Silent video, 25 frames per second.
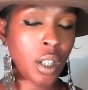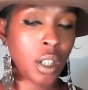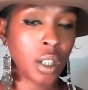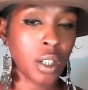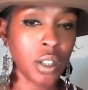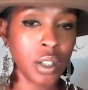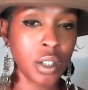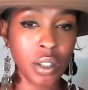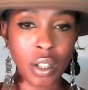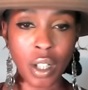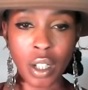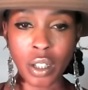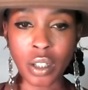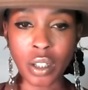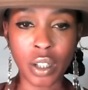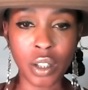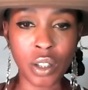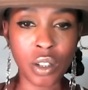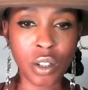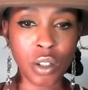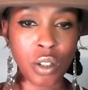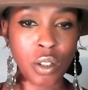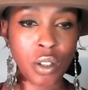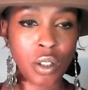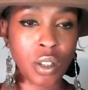He's done
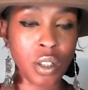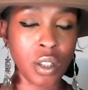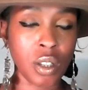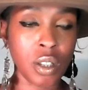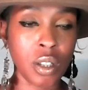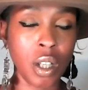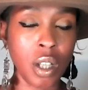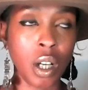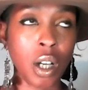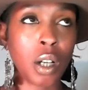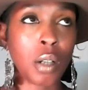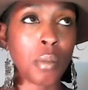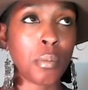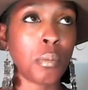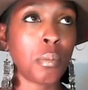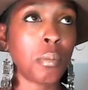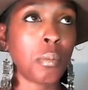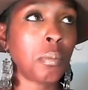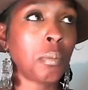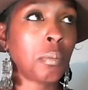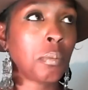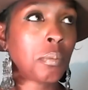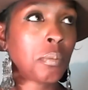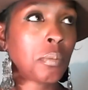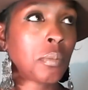it to
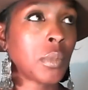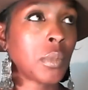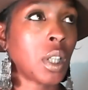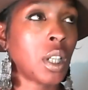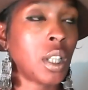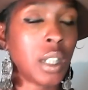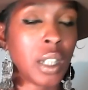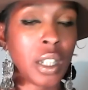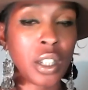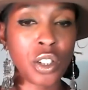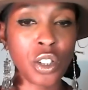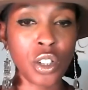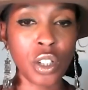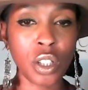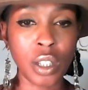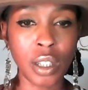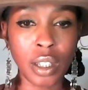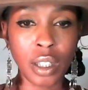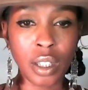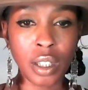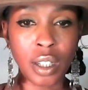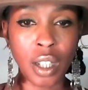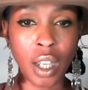allegedly